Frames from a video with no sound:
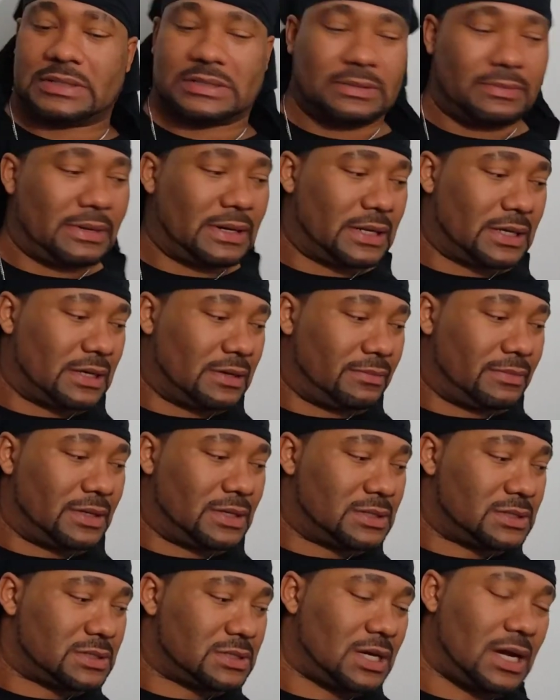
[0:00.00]
Somebody give me
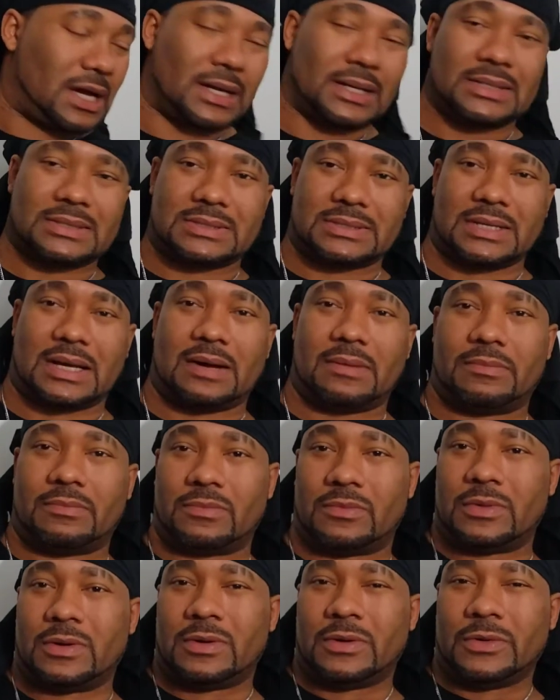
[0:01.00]
a shot or something,
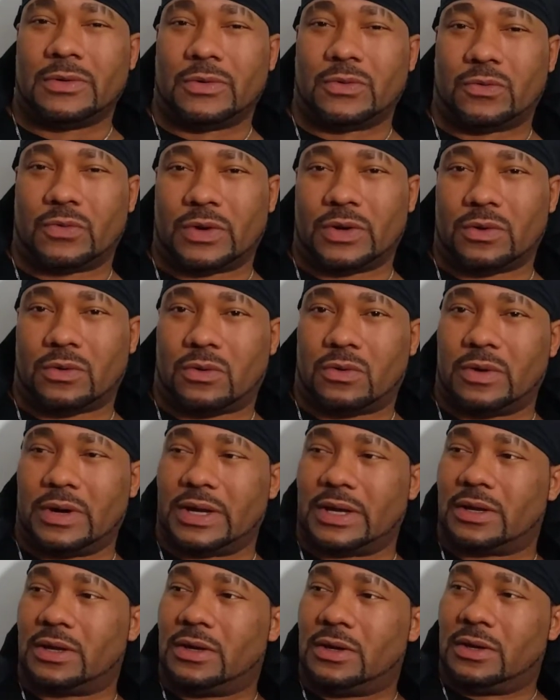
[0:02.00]
real
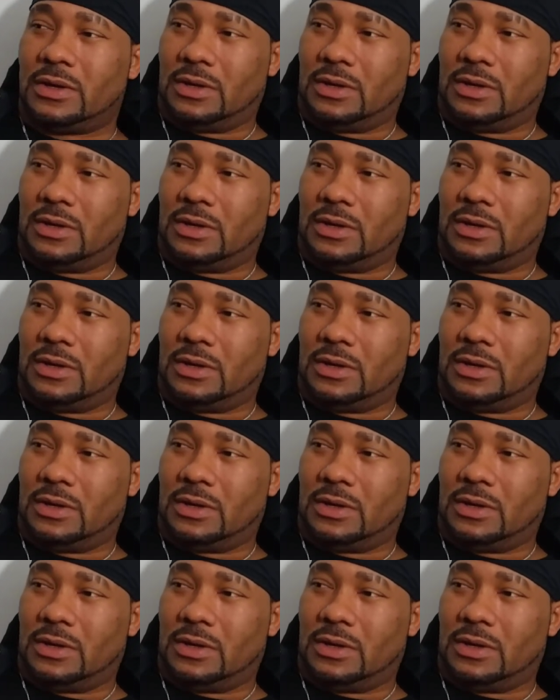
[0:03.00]
quick.